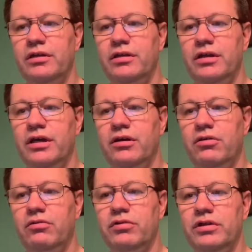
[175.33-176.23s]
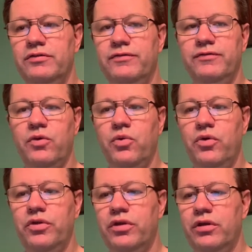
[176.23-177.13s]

Now on the 4th,